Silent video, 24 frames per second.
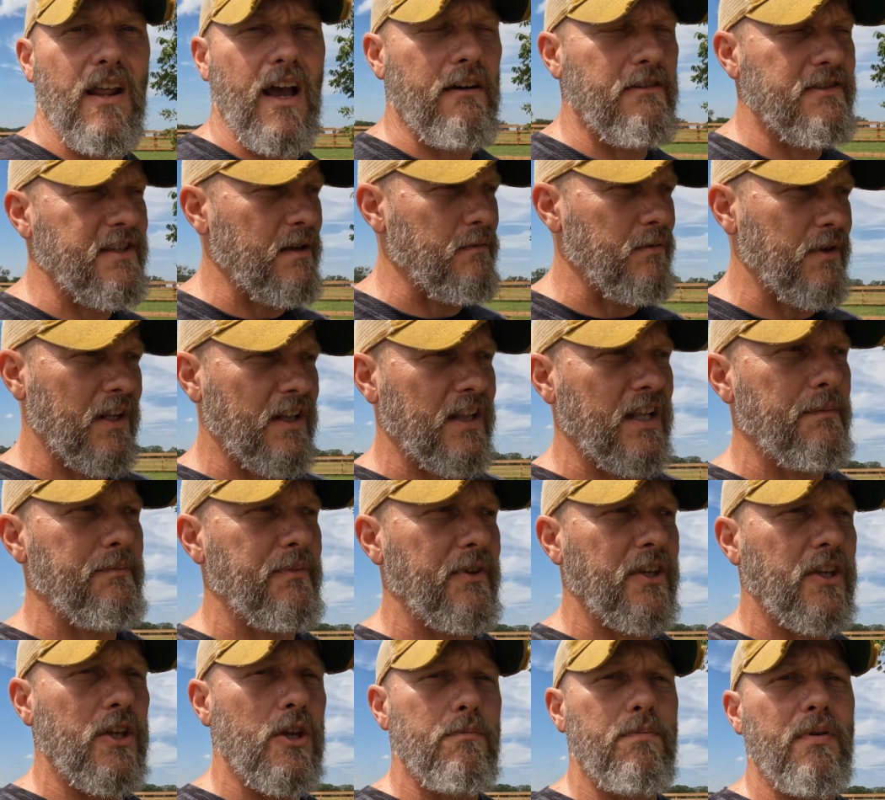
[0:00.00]
I was able to clip
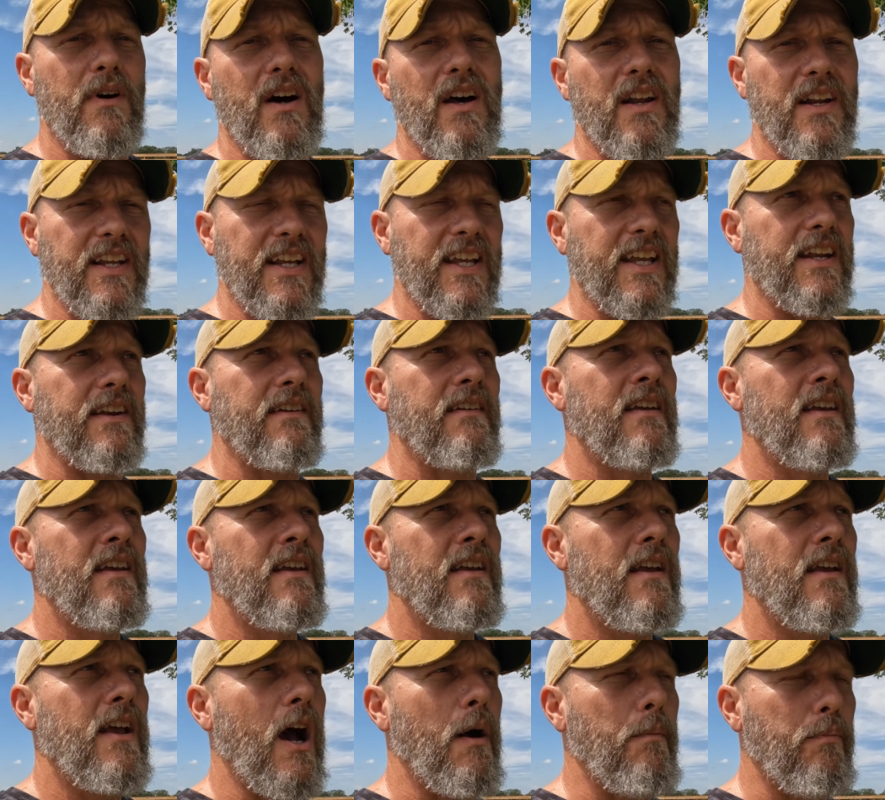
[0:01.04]
the coupon and get
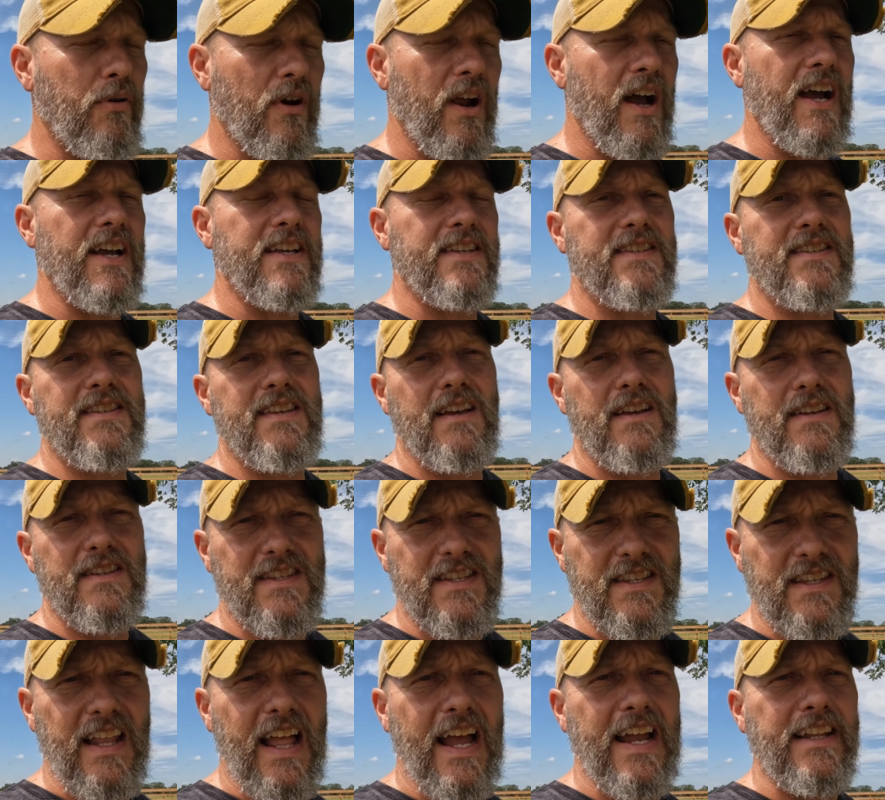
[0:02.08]
a price
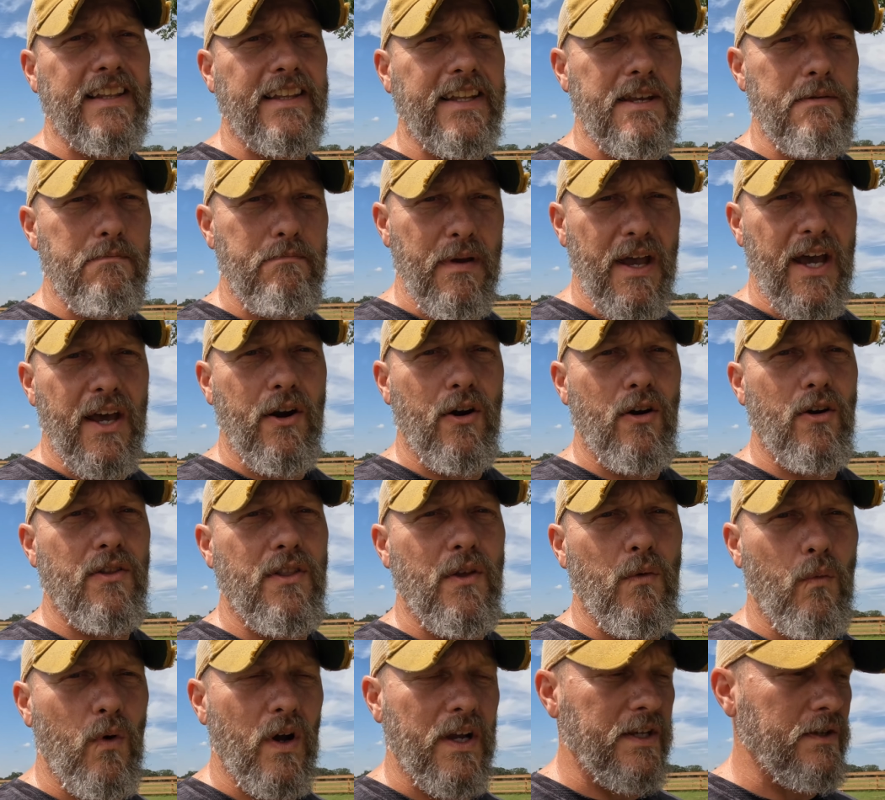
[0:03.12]
slightly better
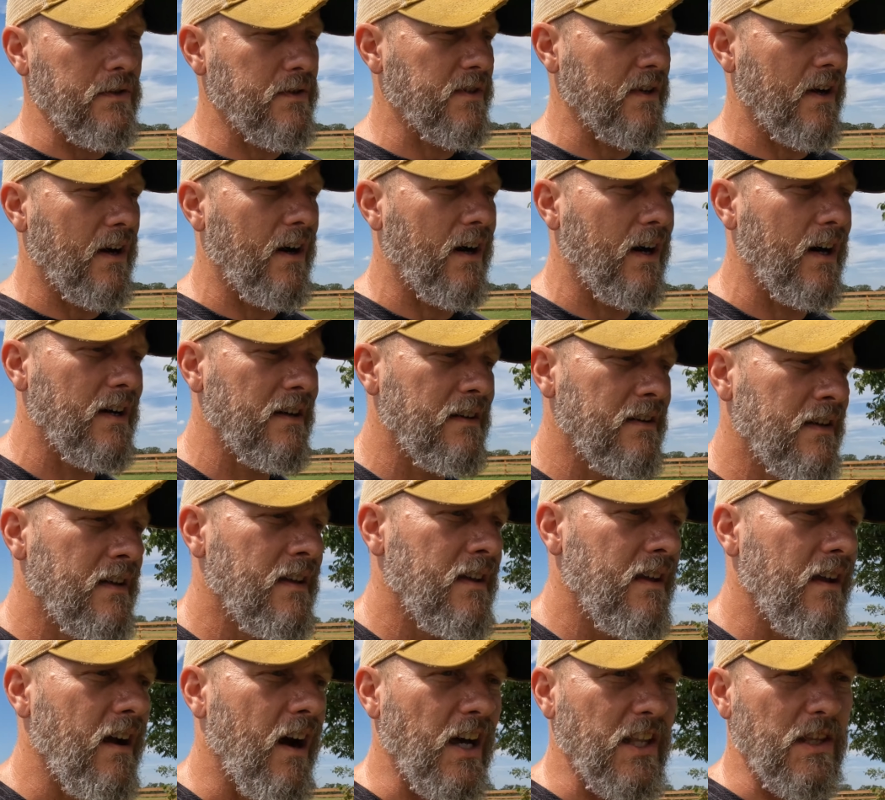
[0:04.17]
than what you saw
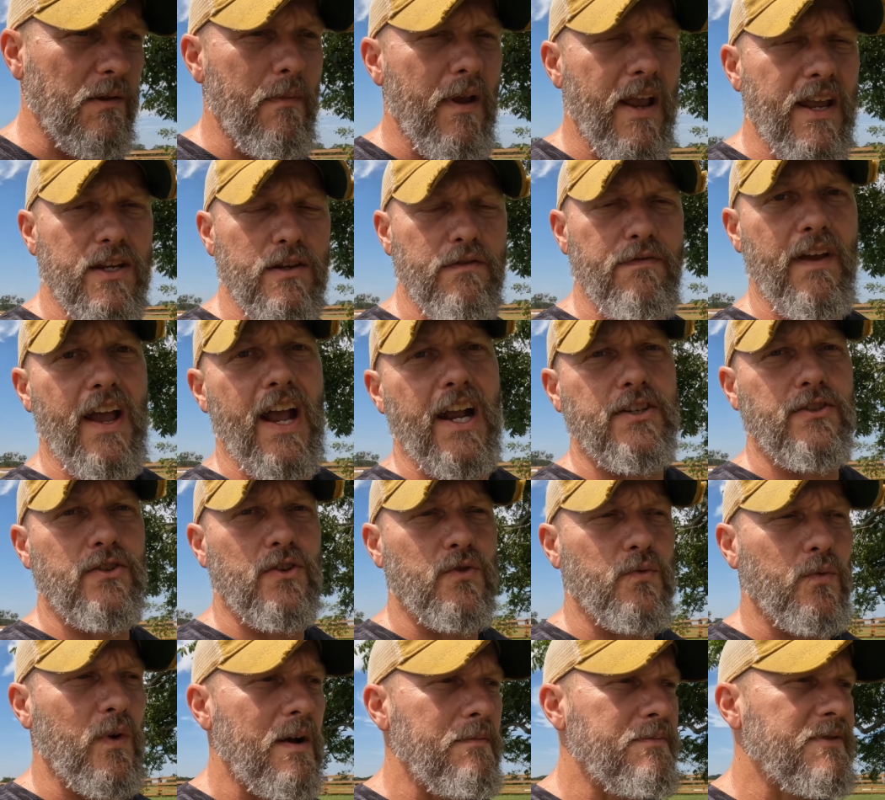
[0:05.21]
on the
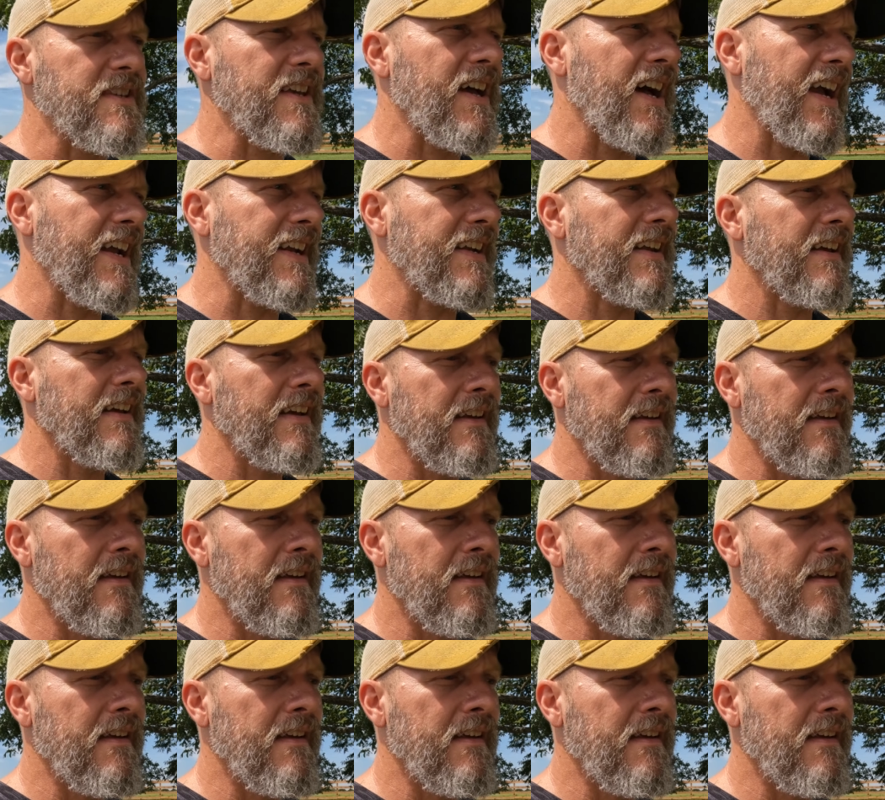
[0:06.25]
manufacturer's website.